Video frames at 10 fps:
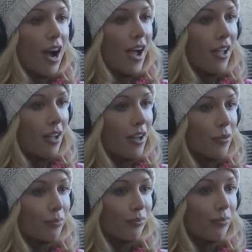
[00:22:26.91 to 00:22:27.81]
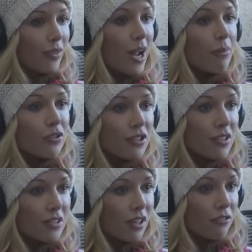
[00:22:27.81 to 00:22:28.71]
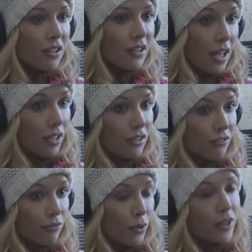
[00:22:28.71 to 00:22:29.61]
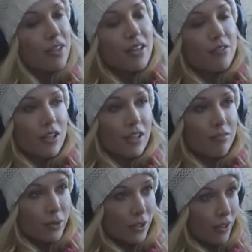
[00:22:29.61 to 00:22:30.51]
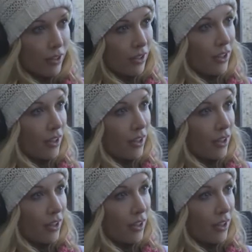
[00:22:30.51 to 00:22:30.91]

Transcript: I posted a selfie naked 4 days after I gave birth,